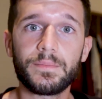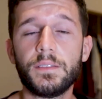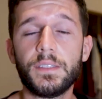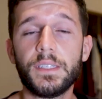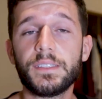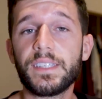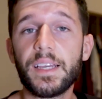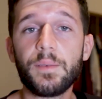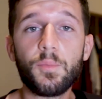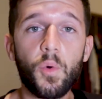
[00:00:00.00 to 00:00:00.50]

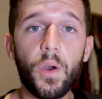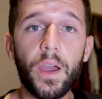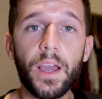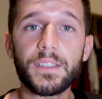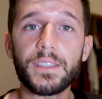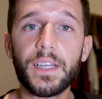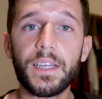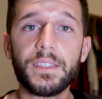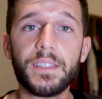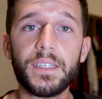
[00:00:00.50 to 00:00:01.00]
The same way
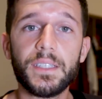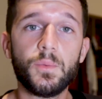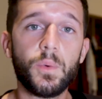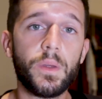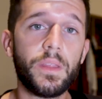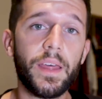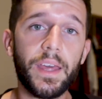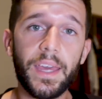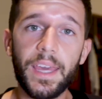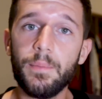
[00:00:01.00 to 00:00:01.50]
as I did
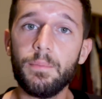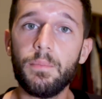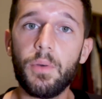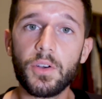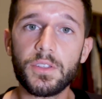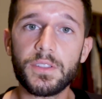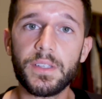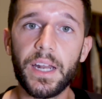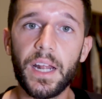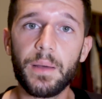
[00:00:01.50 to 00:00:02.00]
with the
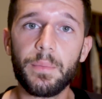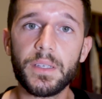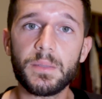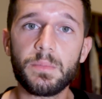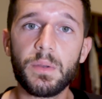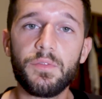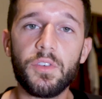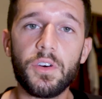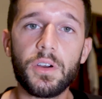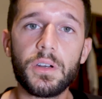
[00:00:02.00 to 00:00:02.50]
inbox
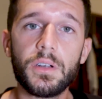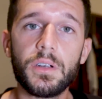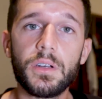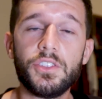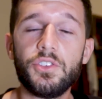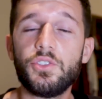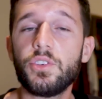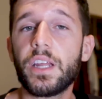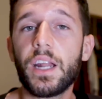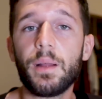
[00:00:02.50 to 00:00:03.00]
database before,
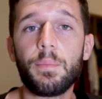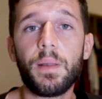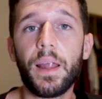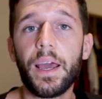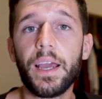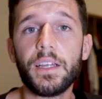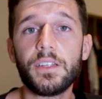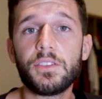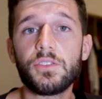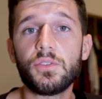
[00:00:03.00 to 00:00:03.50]
you can
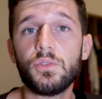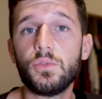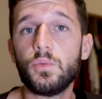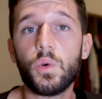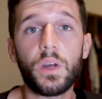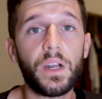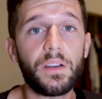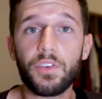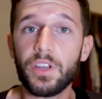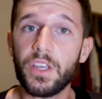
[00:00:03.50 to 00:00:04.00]
apply it to
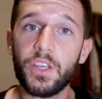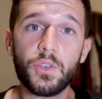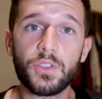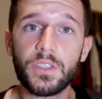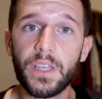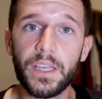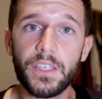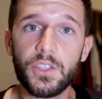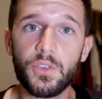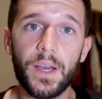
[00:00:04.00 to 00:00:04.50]
whatever
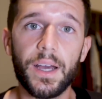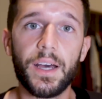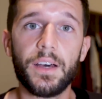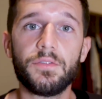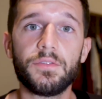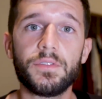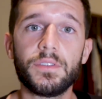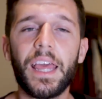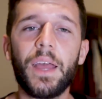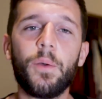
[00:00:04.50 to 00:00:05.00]
use case you
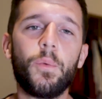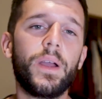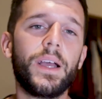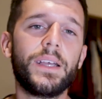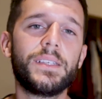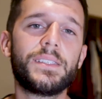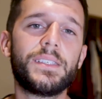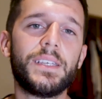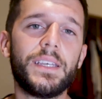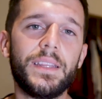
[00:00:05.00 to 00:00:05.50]
have. And we
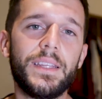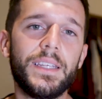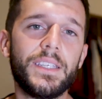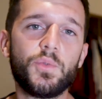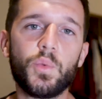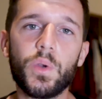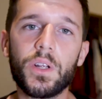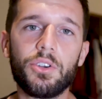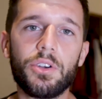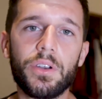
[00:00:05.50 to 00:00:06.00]
can see
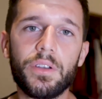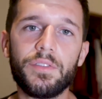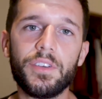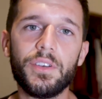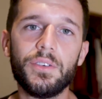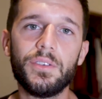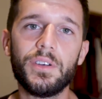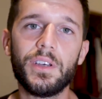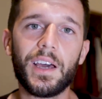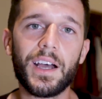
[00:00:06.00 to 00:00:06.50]
this weekly
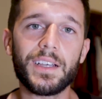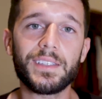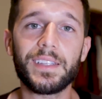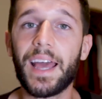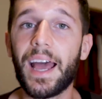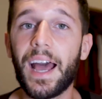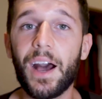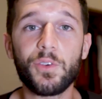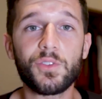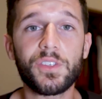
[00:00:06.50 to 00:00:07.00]
review as
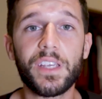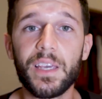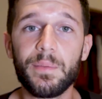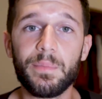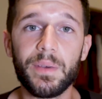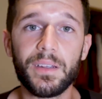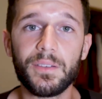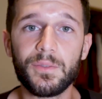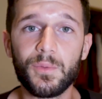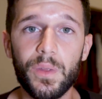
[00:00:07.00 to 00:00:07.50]
the
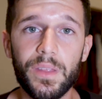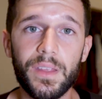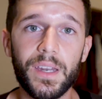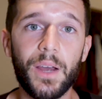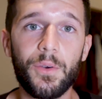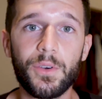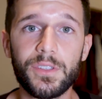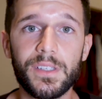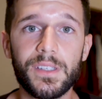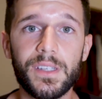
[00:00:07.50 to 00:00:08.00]
housekeeping
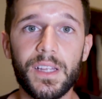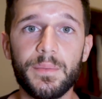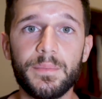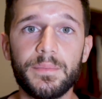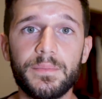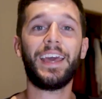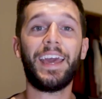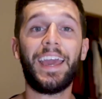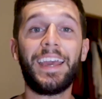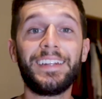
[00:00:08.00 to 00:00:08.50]
within our system.
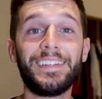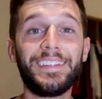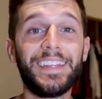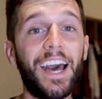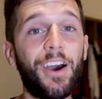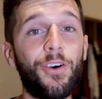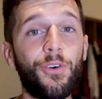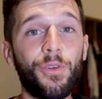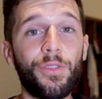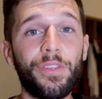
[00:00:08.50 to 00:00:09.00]
And
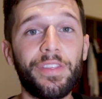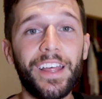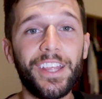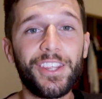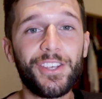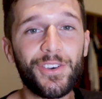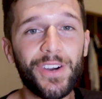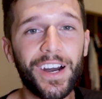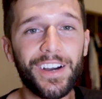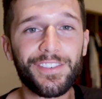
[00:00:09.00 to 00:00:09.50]
now
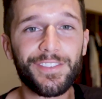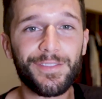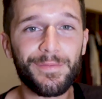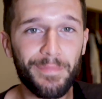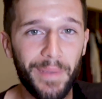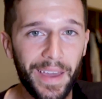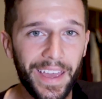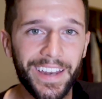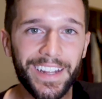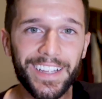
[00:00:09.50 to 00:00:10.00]
that you have
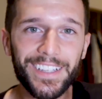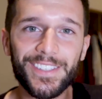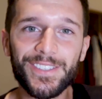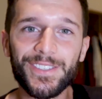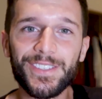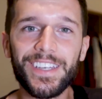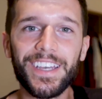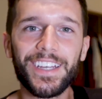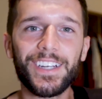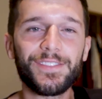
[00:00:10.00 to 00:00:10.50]
made it
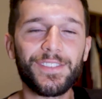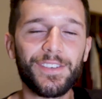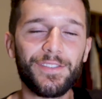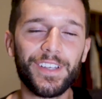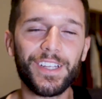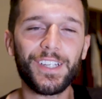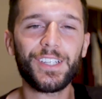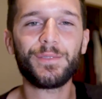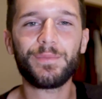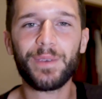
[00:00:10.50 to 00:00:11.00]
to the end of the
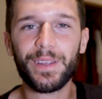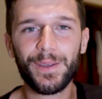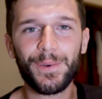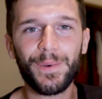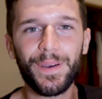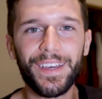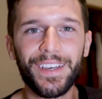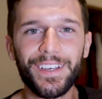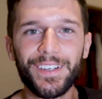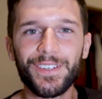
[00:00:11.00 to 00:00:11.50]
video, by the
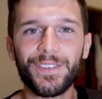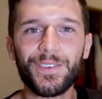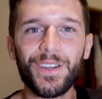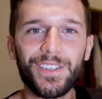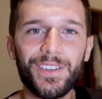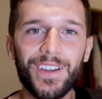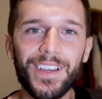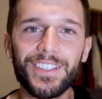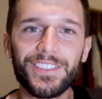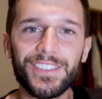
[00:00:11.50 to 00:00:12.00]
way,
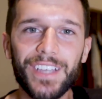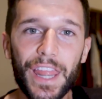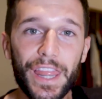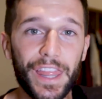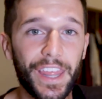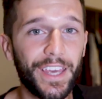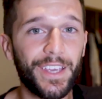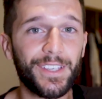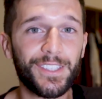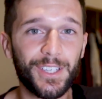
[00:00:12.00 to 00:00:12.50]
congratulations and
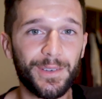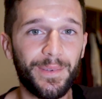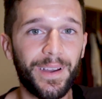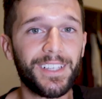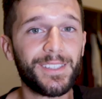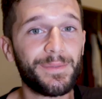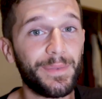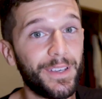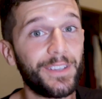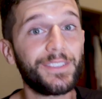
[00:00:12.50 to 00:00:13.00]
thank you so
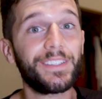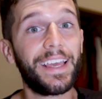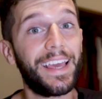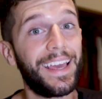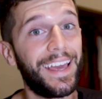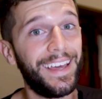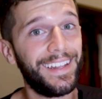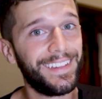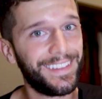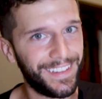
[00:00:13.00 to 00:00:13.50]
much, because
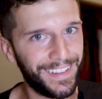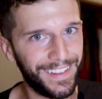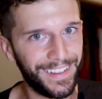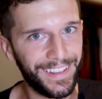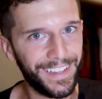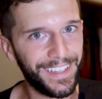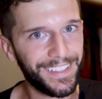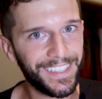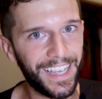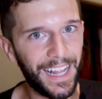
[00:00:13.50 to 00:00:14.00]
again,
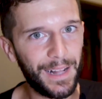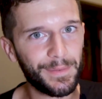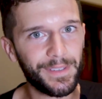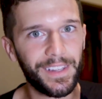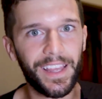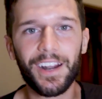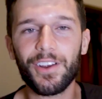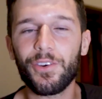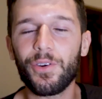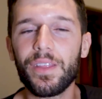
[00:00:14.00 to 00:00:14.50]
this
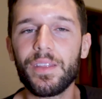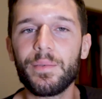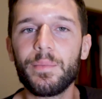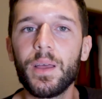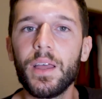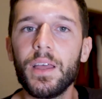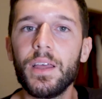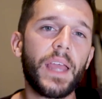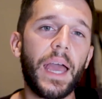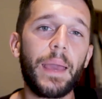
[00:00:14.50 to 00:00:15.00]
helps the
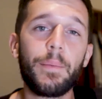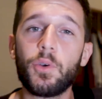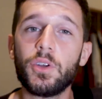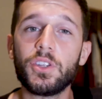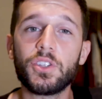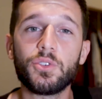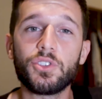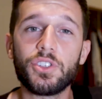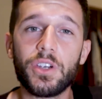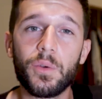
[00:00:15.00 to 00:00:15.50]
algorithm. I'm
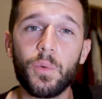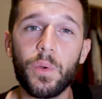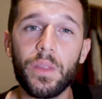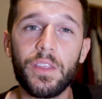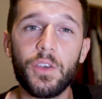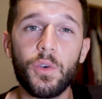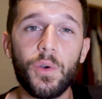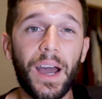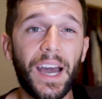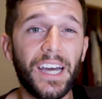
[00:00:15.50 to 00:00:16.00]
going to share
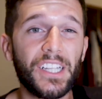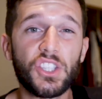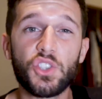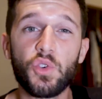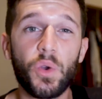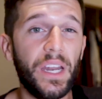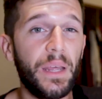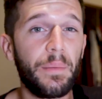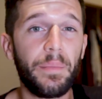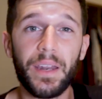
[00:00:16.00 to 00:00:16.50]
with you a
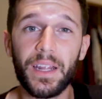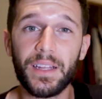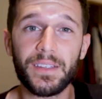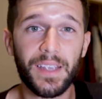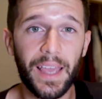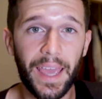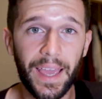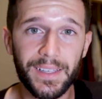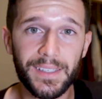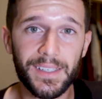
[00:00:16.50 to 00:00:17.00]

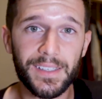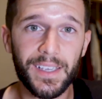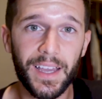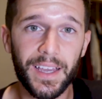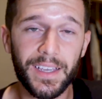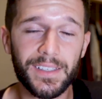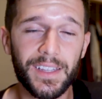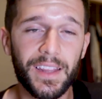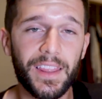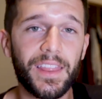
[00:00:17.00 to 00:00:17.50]
20-minute
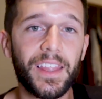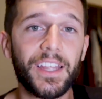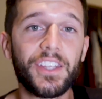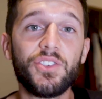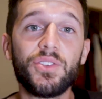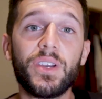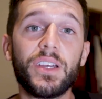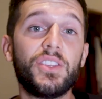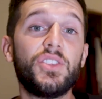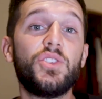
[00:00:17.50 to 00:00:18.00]
exercise
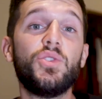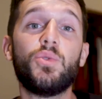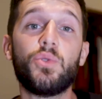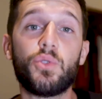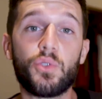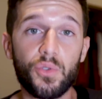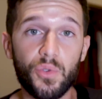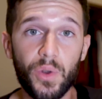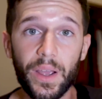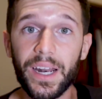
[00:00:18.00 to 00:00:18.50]
that you can do
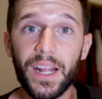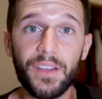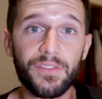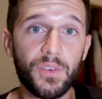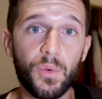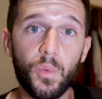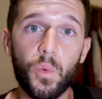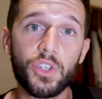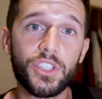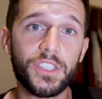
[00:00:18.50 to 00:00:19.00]
right
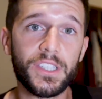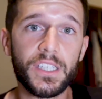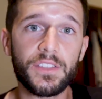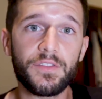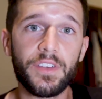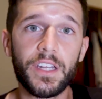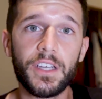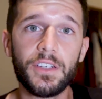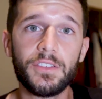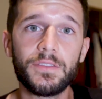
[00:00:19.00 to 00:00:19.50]
after watching this
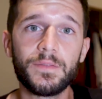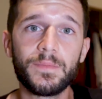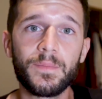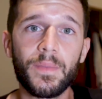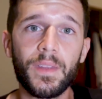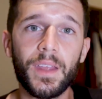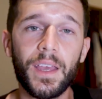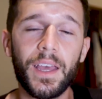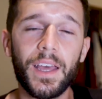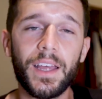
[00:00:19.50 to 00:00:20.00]
video
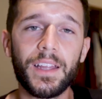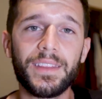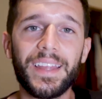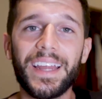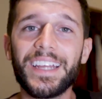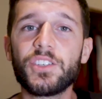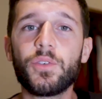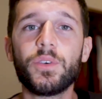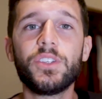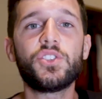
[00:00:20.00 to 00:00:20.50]

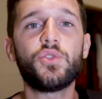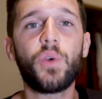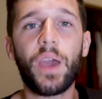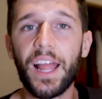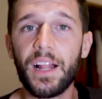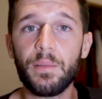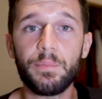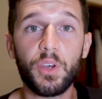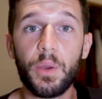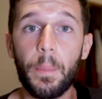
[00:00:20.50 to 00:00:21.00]
that is going to
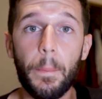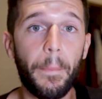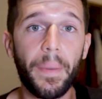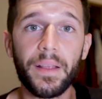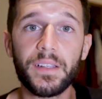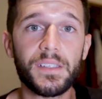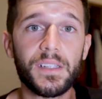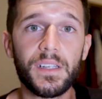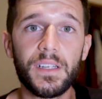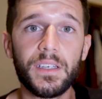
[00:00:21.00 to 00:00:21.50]
help you
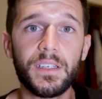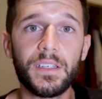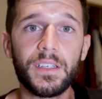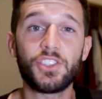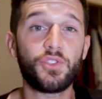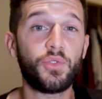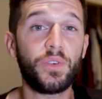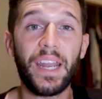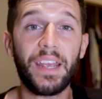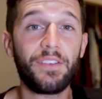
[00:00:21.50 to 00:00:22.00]
immensely
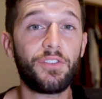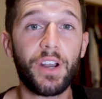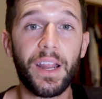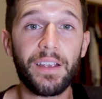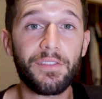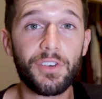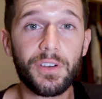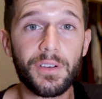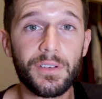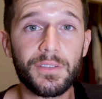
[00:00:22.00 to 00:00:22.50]
to never
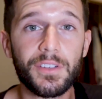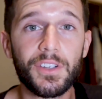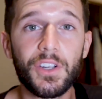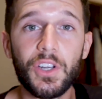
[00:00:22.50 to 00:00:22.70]
ever